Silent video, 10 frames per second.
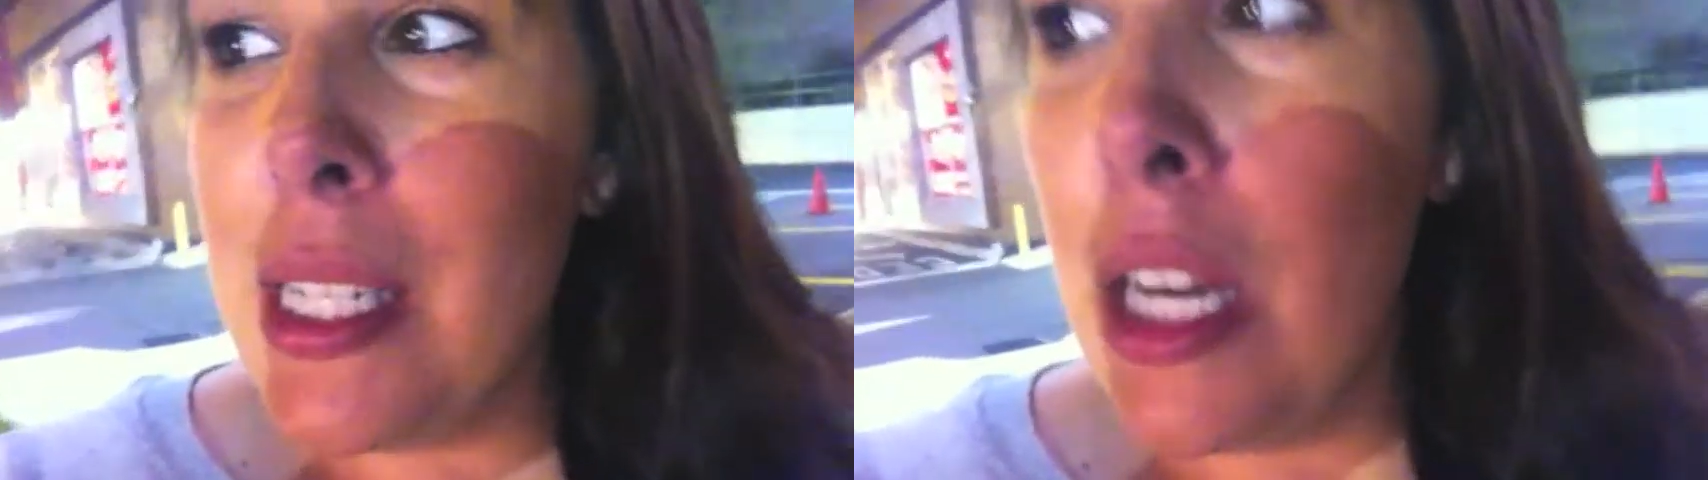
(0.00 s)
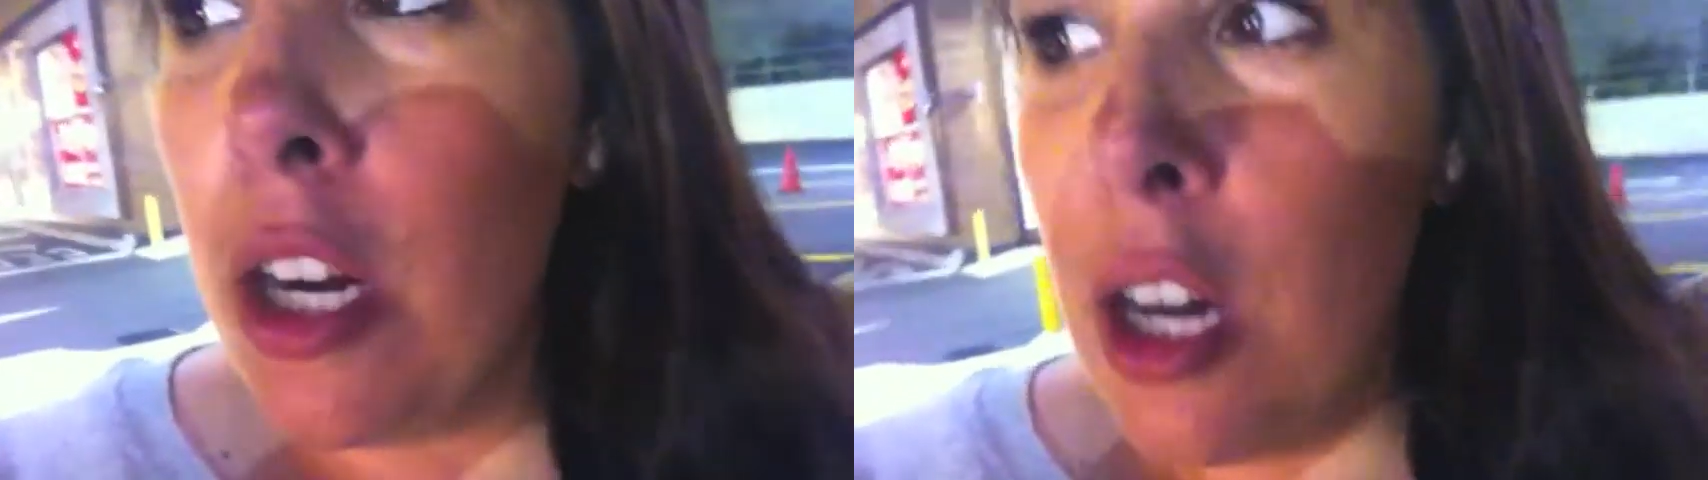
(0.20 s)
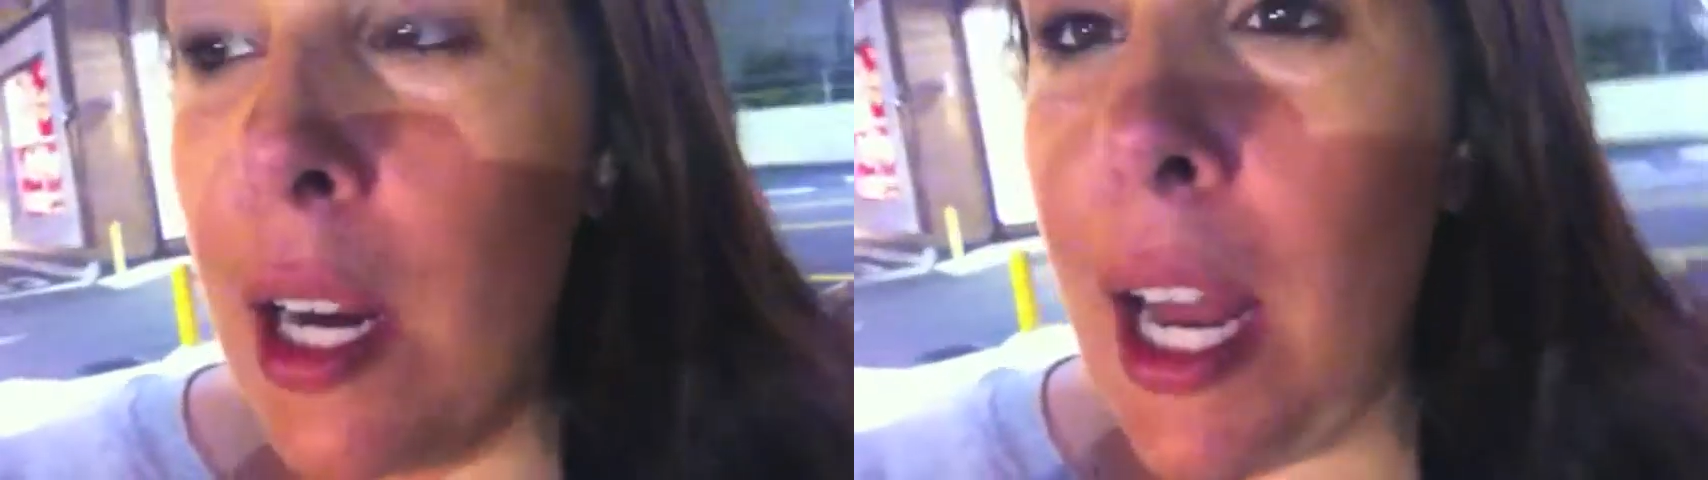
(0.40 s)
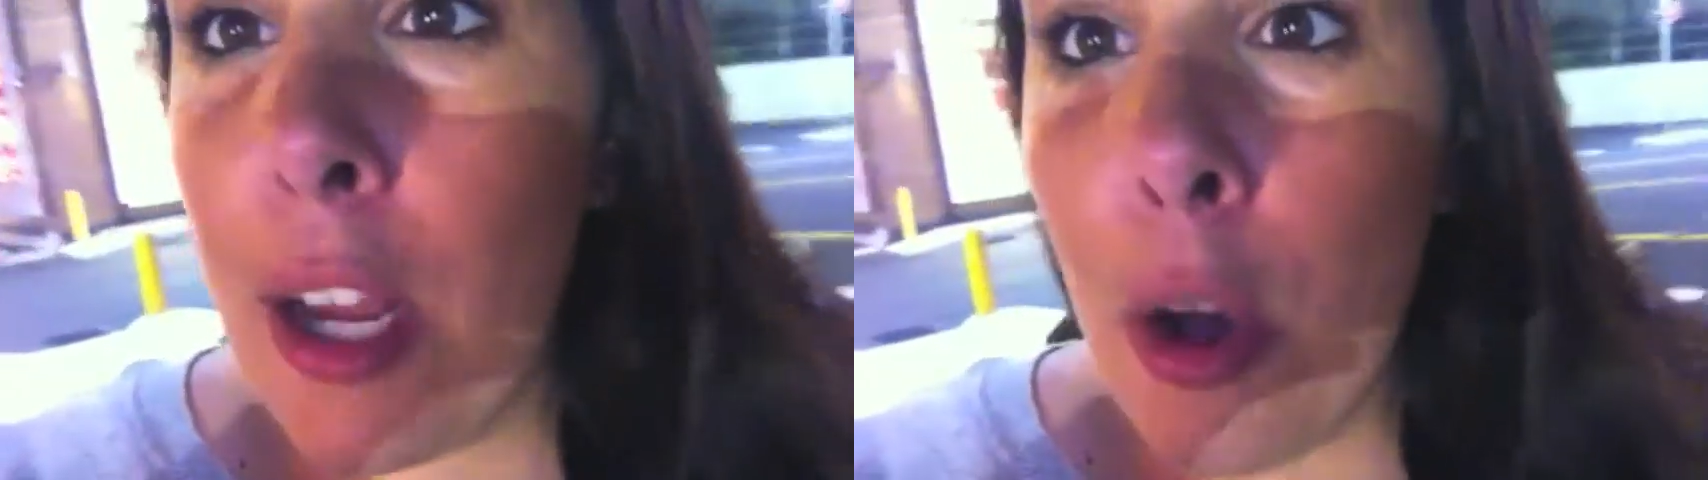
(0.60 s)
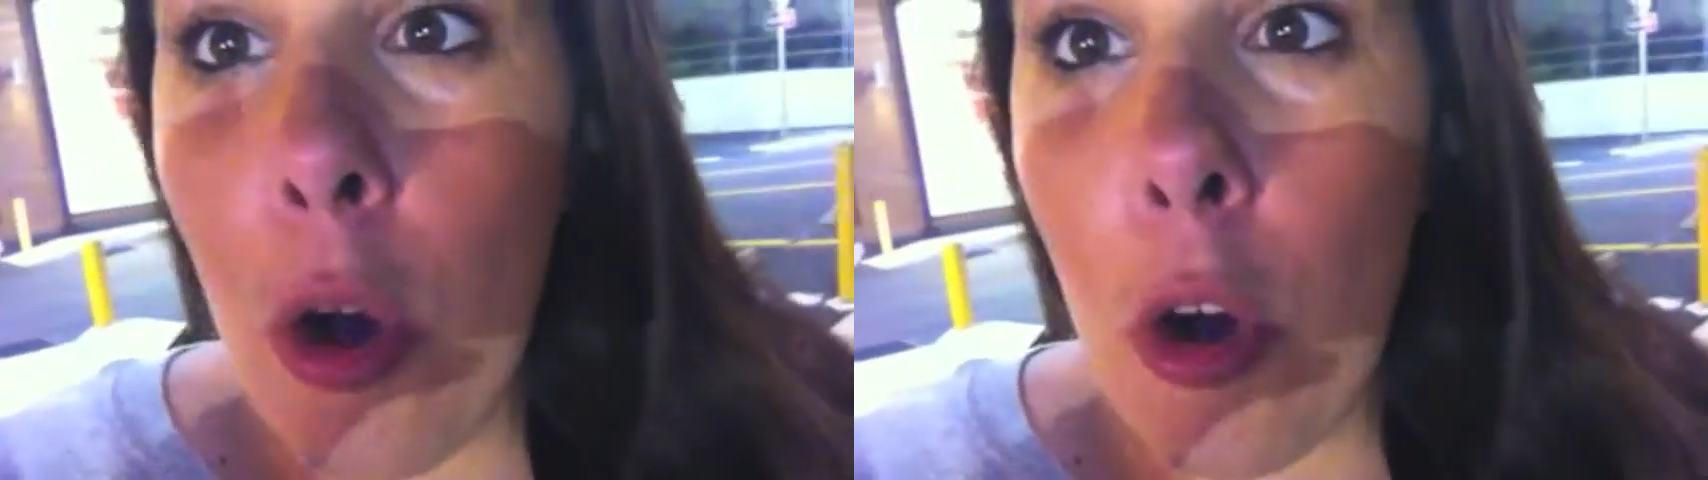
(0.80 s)
dinner. I
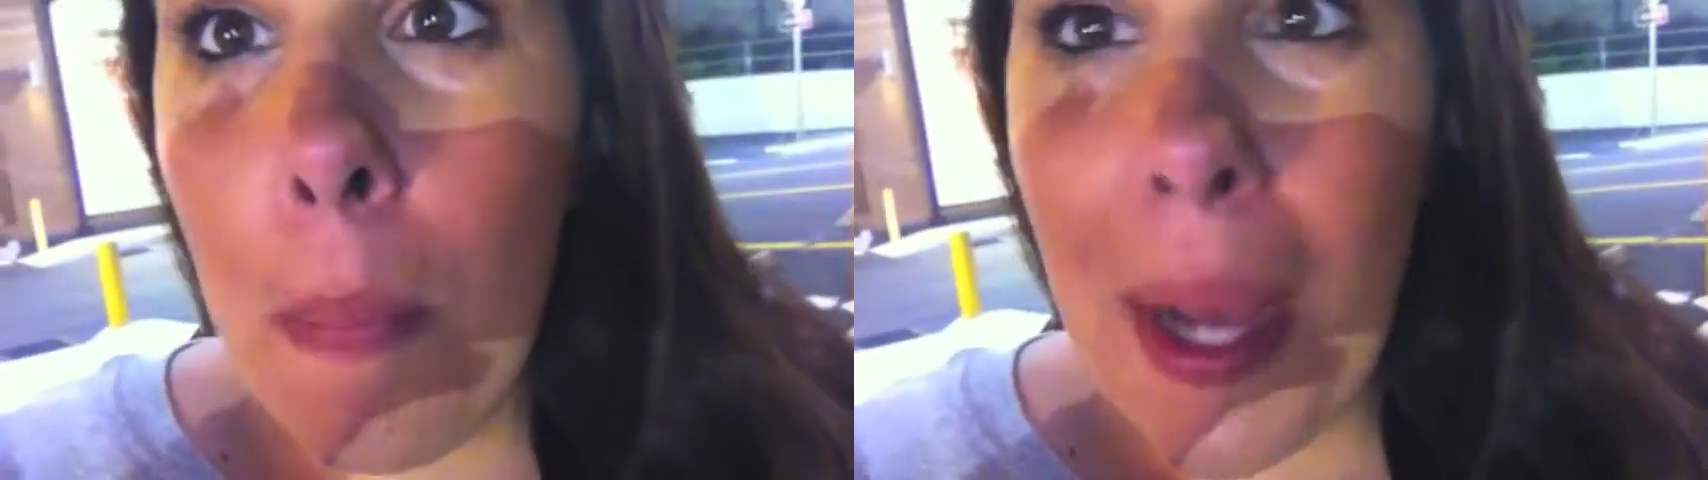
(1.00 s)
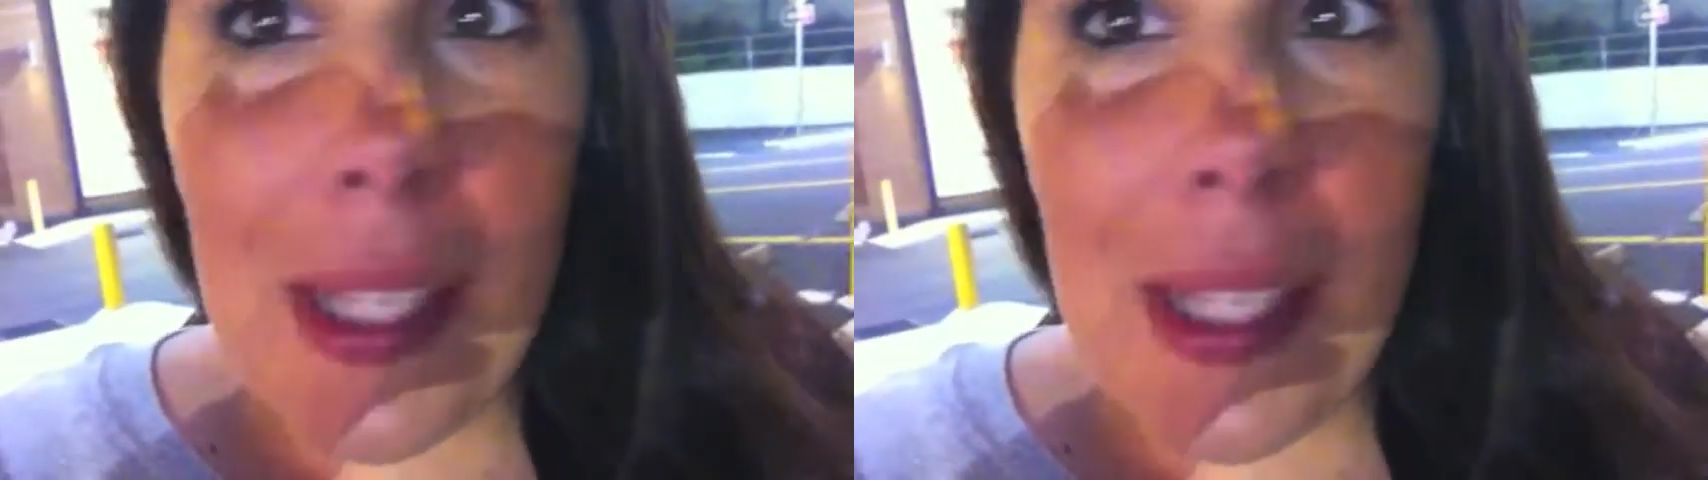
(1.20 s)
gotta go home.